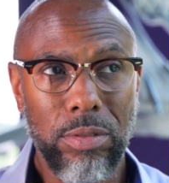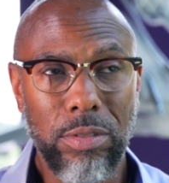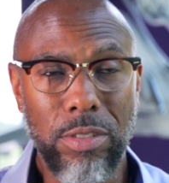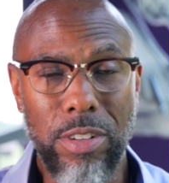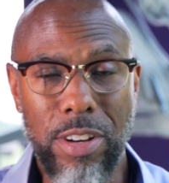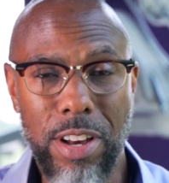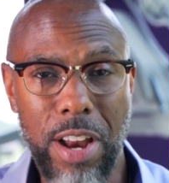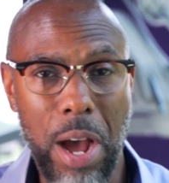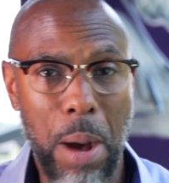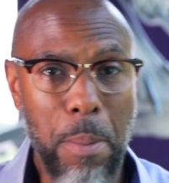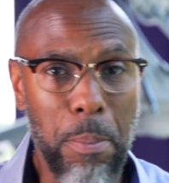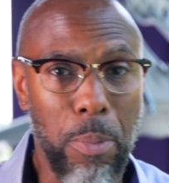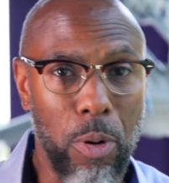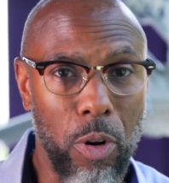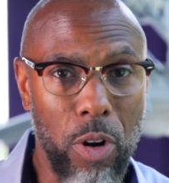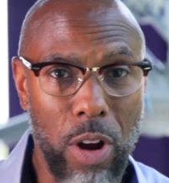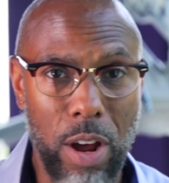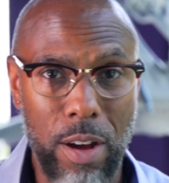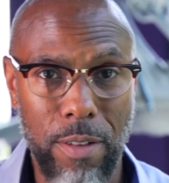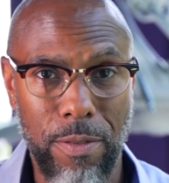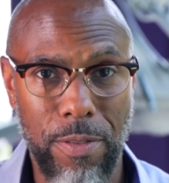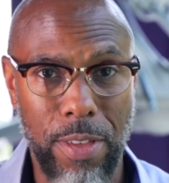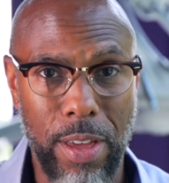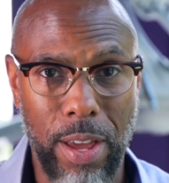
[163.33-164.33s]
number
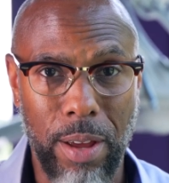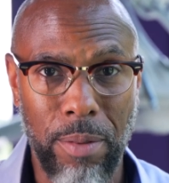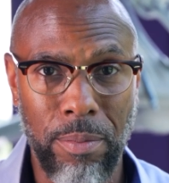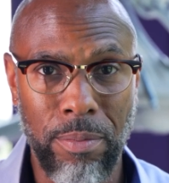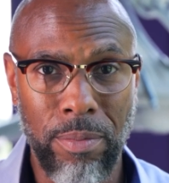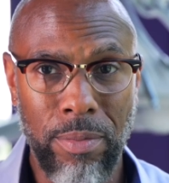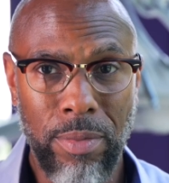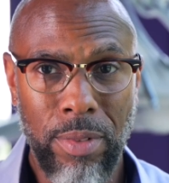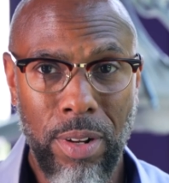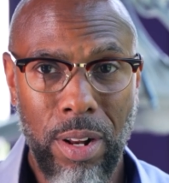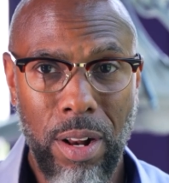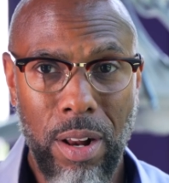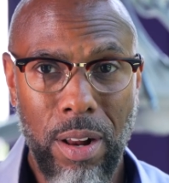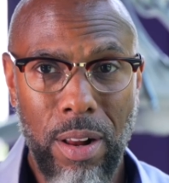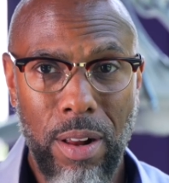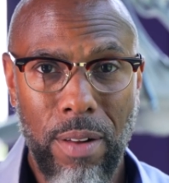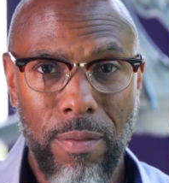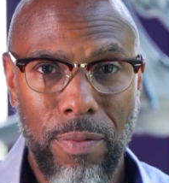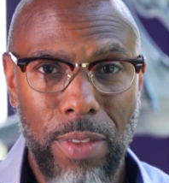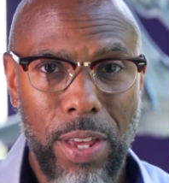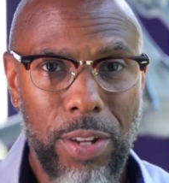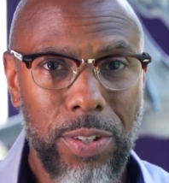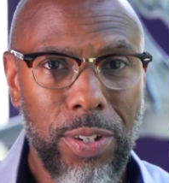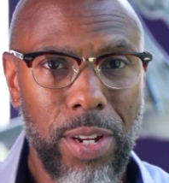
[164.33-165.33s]
of them,
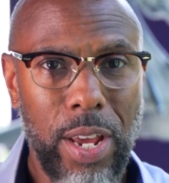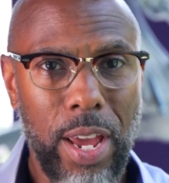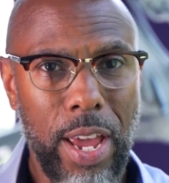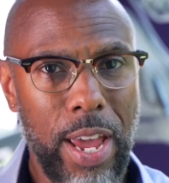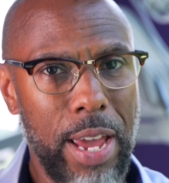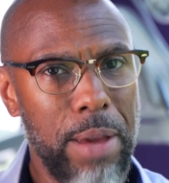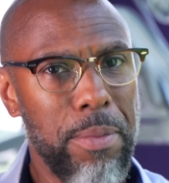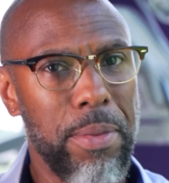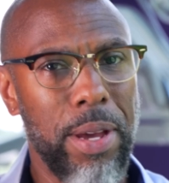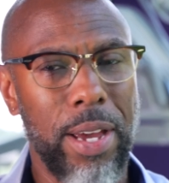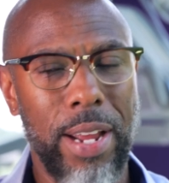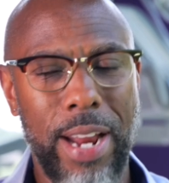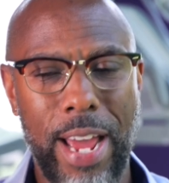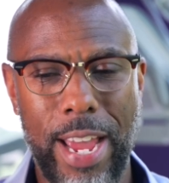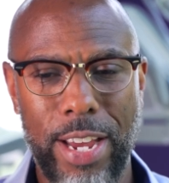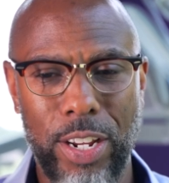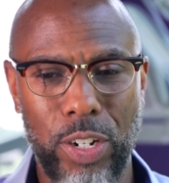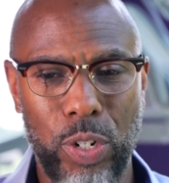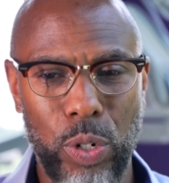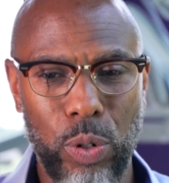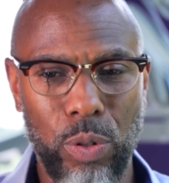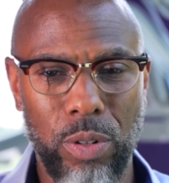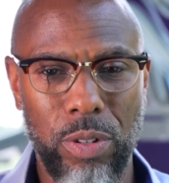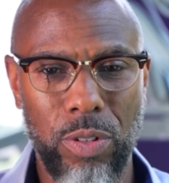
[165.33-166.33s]
they say, "Hey man, how you
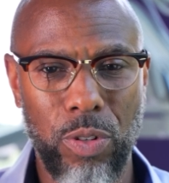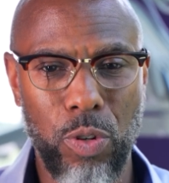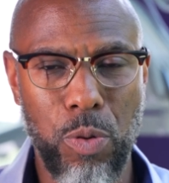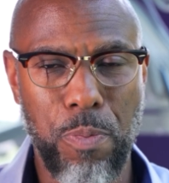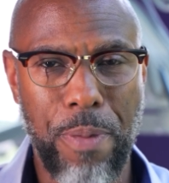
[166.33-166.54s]
doing, new